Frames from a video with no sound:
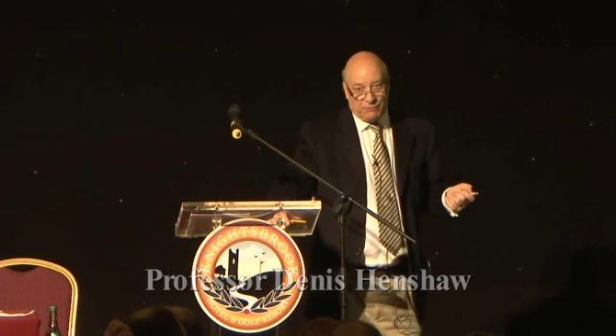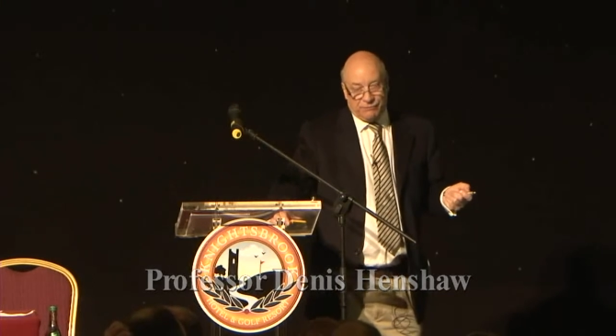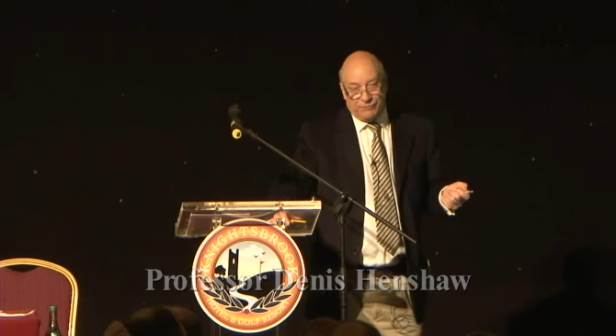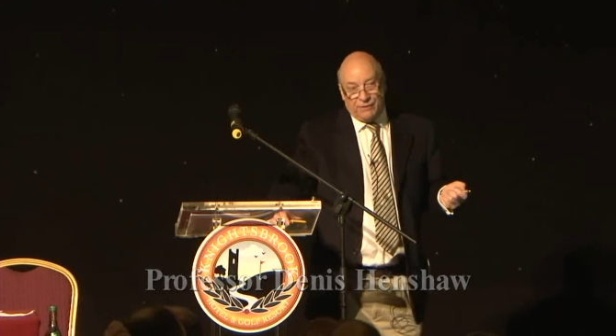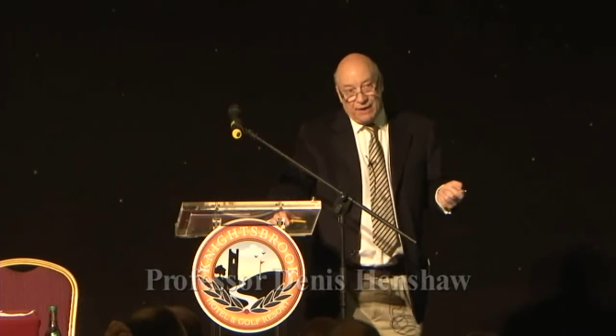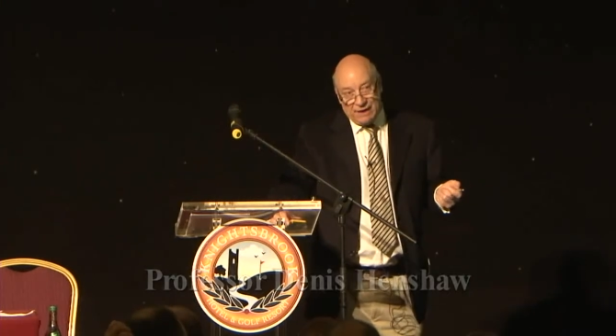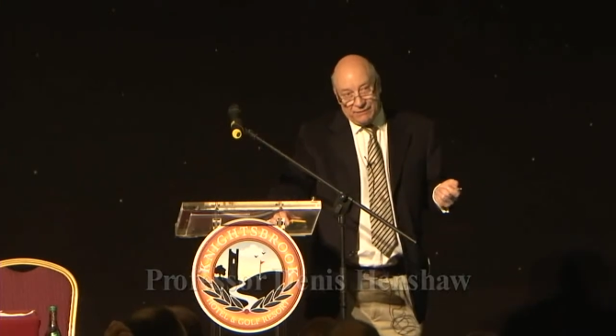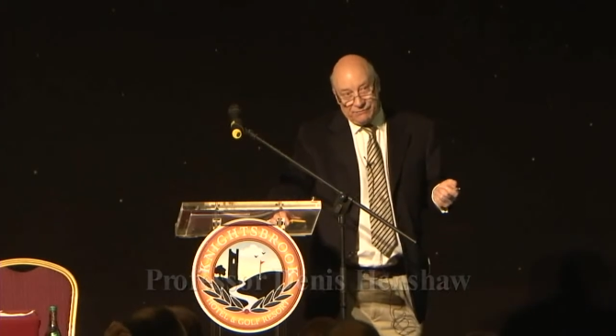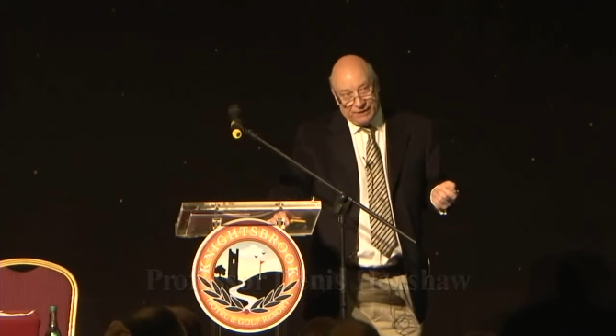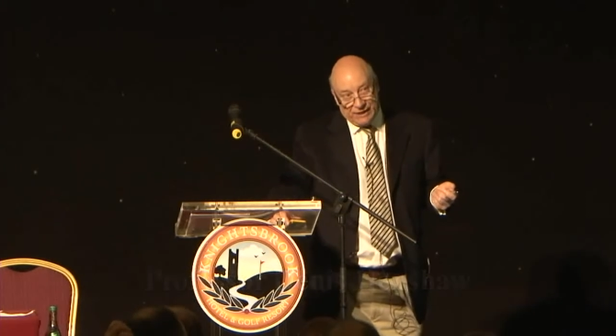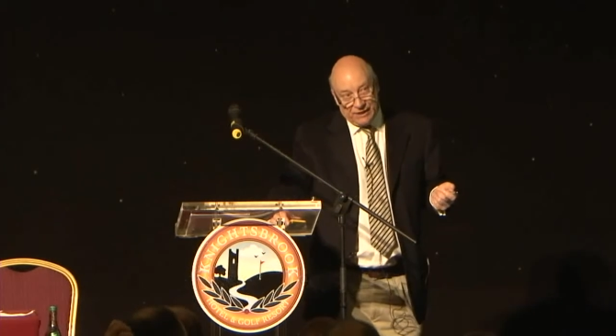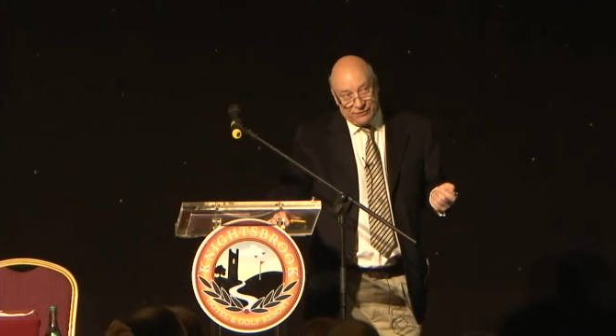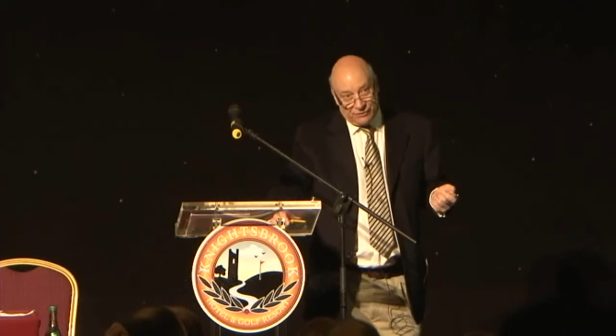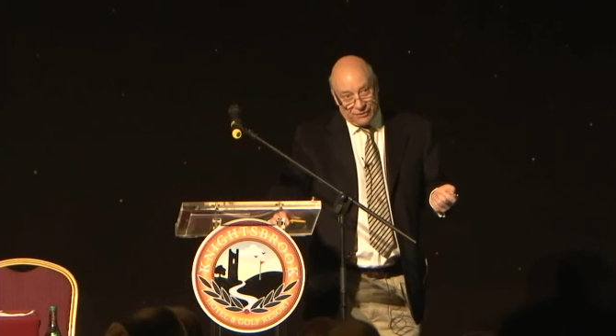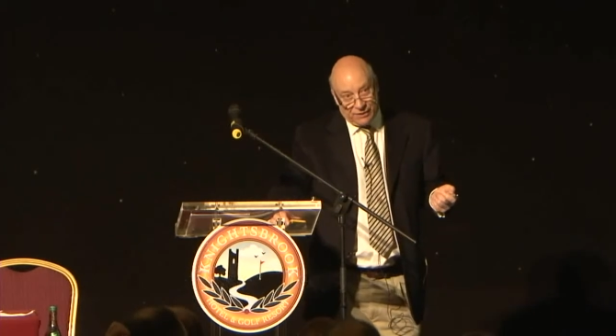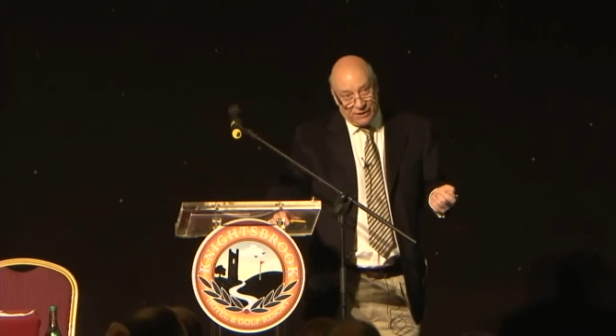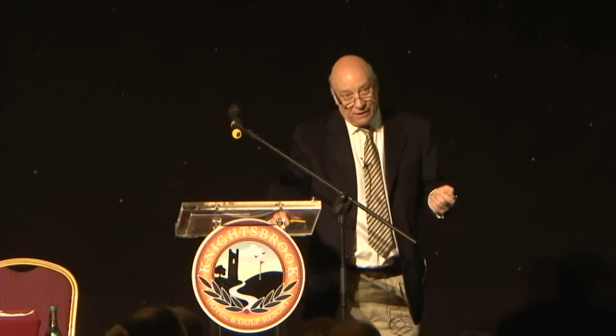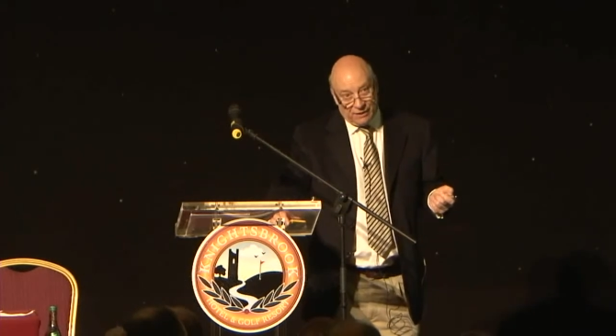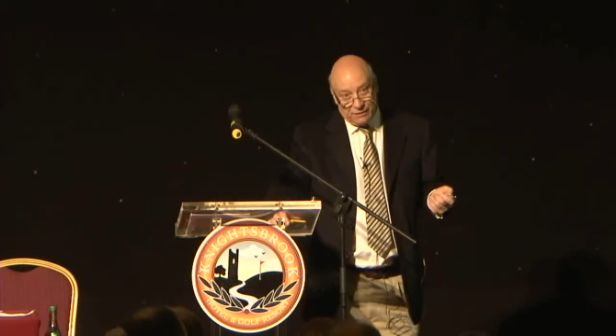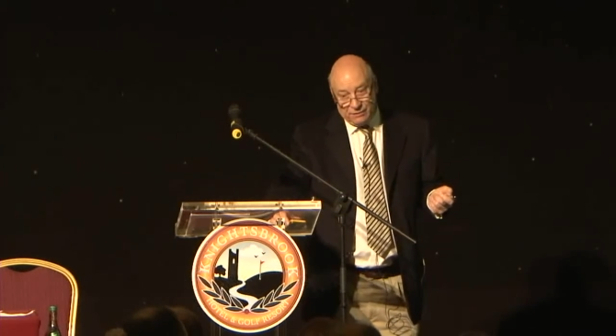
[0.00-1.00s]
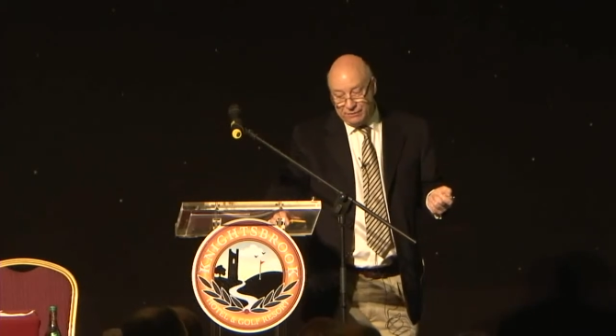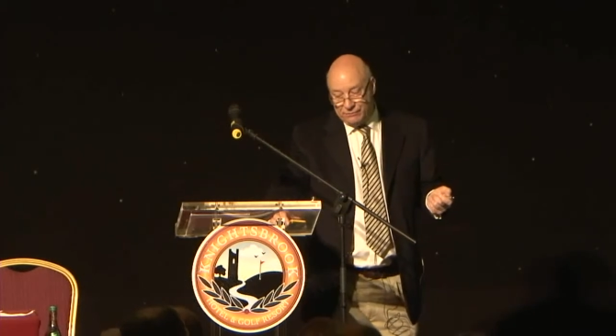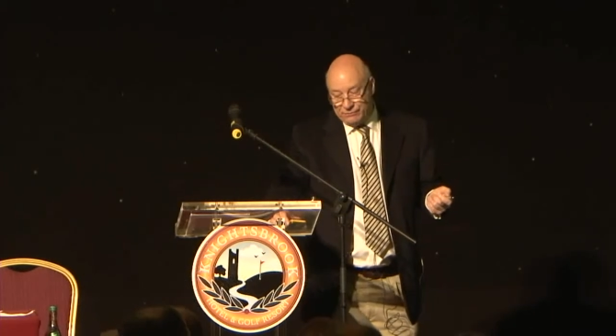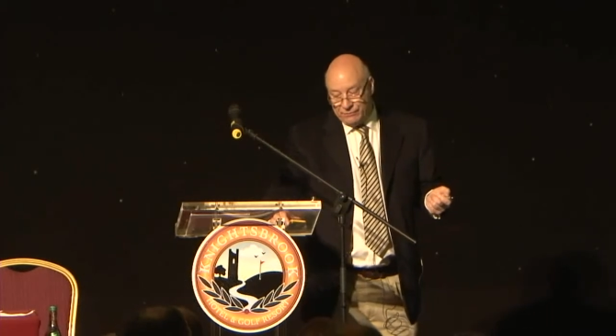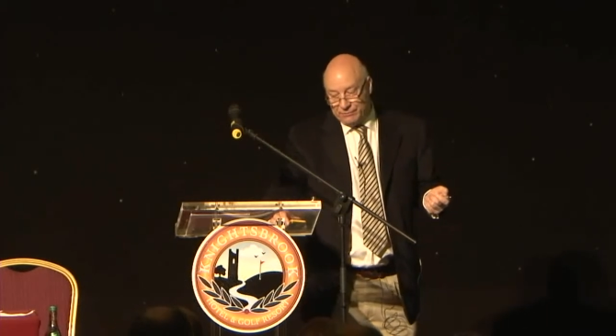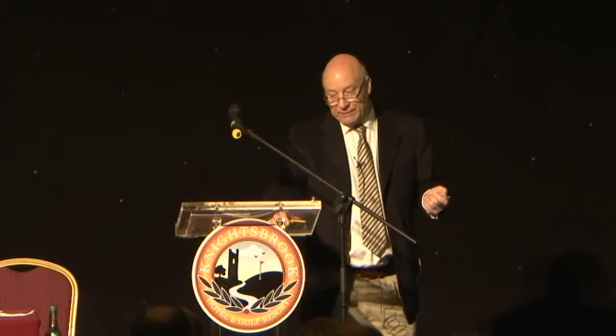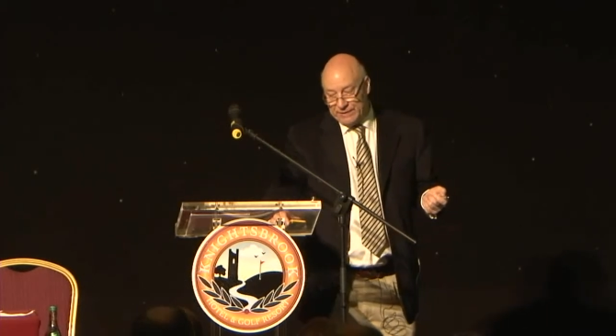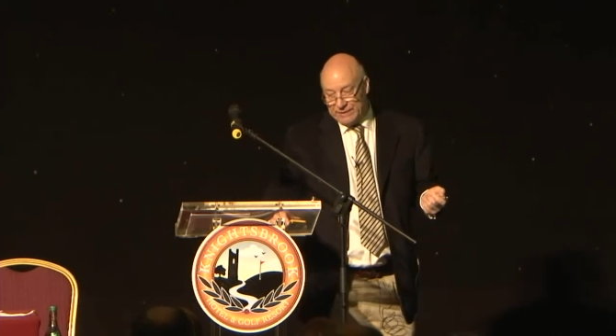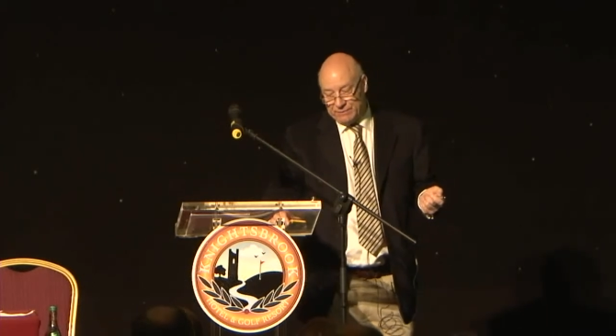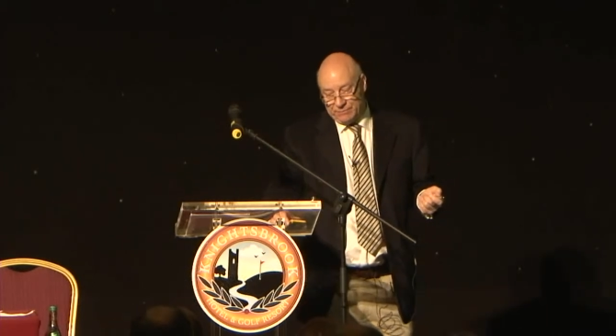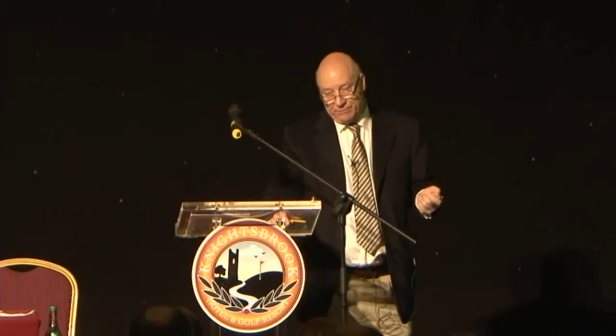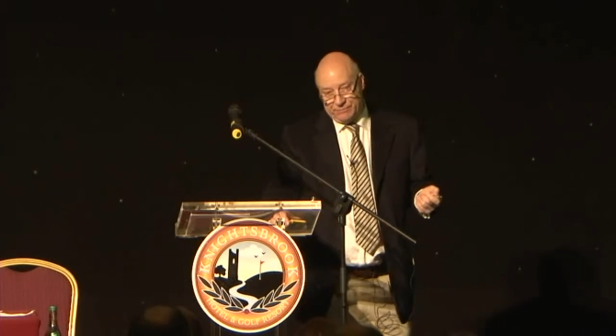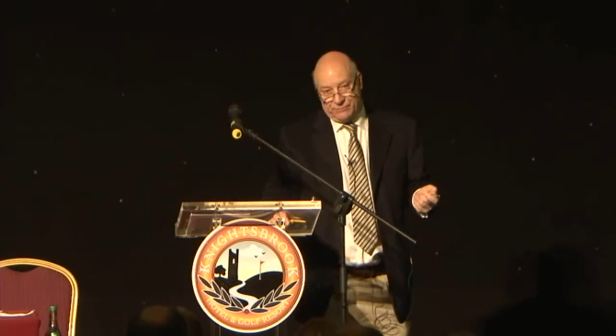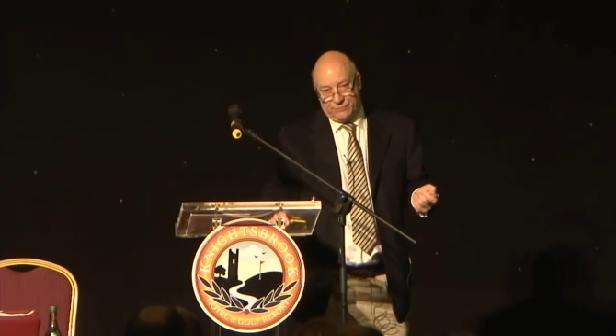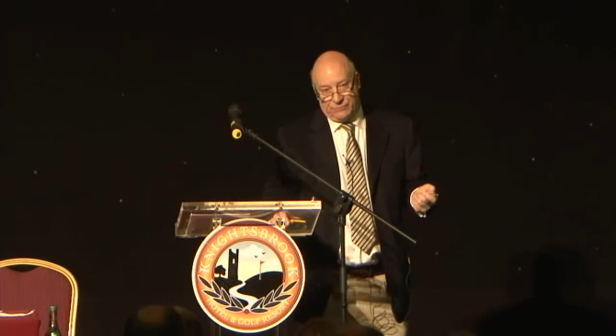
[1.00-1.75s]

5 days ago for me to